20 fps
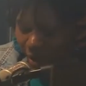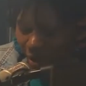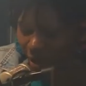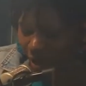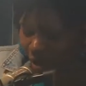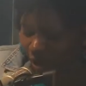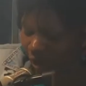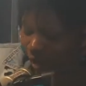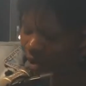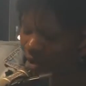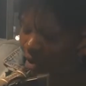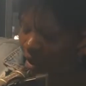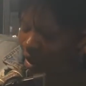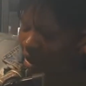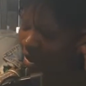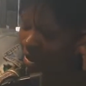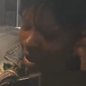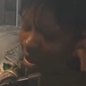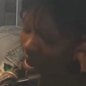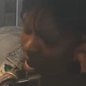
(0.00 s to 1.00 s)
all
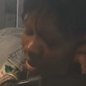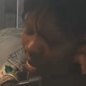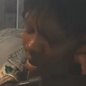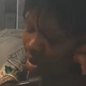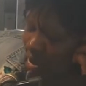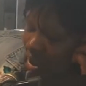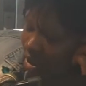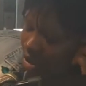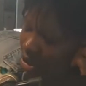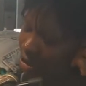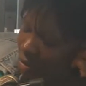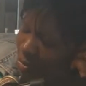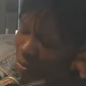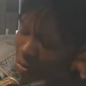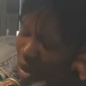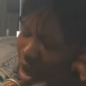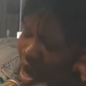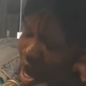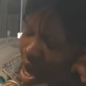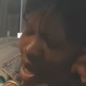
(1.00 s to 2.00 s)
into that discussion.
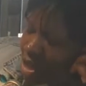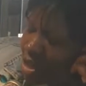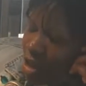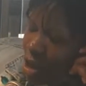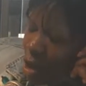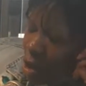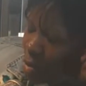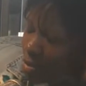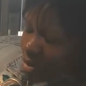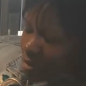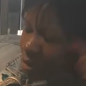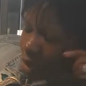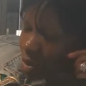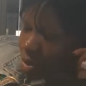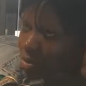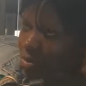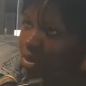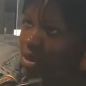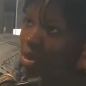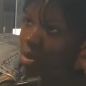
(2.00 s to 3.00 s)
So before
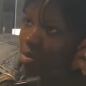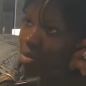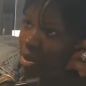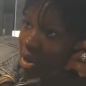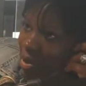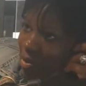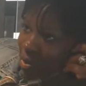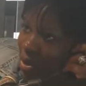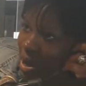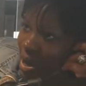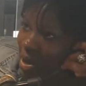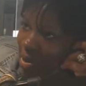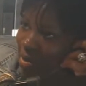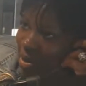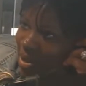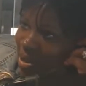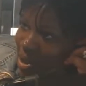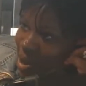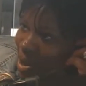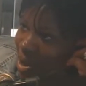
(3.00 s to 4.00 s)
we went to the break, we
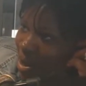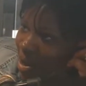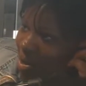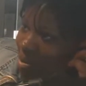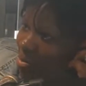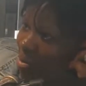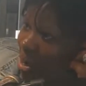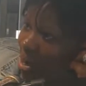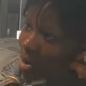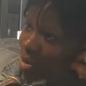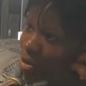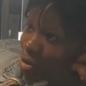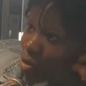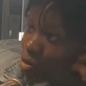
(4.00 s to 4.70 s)
were talking about,